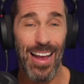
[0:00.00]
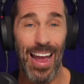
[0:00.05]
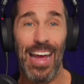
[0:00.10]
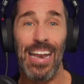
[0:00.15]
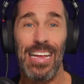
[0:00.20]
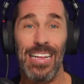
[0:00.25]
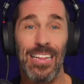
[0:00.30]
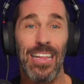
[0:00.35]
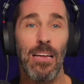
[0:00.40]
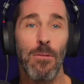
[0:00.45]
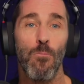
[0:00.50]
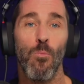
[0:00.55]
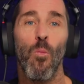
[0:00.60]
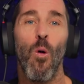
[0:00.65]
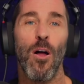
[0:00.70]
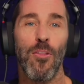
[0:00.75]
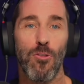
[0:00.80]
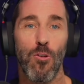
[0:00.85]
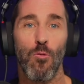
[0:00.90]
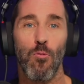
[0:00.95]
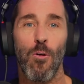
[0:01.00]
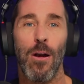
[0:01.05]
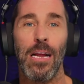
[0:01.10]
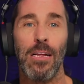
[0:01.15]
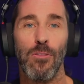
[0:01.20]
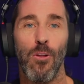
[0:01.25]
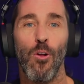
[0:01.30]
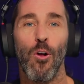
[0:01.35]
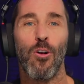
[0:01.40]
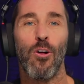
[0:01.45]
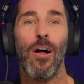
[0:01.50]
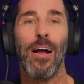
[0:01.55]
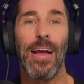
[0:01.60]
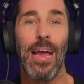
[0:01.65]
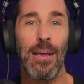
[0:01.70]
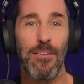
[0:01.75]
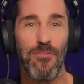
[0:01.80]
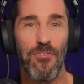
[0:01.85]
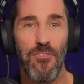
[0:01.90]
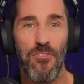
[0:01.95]
And he didn't want the ring to look like
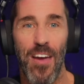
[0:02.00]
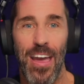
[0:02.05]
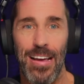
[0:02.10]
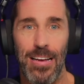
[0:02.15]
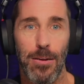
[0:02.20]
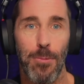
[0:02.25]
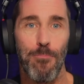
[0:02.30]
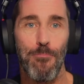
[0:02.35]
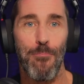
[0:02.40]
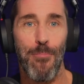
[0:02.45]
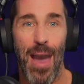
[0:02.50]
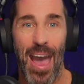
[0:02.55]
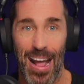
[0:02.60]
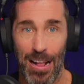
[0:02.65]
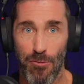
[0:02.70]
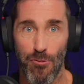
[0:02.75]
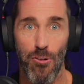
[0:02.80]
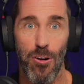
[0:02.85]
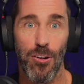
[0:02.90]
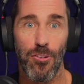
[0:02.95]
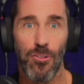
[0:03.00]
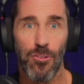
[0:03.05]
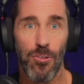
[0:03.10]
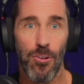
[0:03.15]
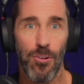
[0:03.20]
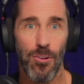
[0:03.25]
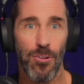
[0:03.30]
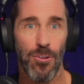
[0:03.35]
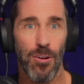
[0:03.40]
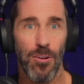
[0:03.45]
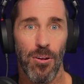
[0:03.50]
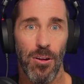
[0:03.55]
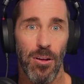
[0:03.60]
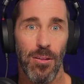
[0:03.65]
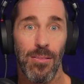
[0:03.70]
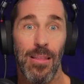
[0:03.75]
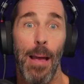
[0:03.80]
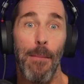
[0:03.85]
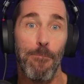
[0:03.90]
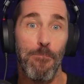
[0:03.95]
a fake mattress
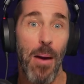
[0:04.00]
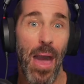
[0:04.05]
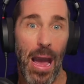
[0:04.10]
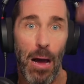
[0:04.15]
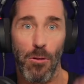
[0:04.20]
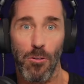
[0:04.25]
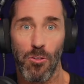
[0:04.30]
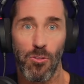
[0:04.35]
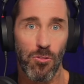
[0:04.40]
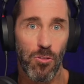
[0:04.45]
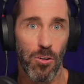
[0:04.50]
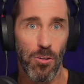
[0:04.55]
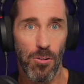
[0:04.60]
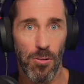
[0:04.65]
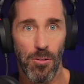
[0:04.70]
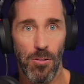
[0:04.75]
that bounced.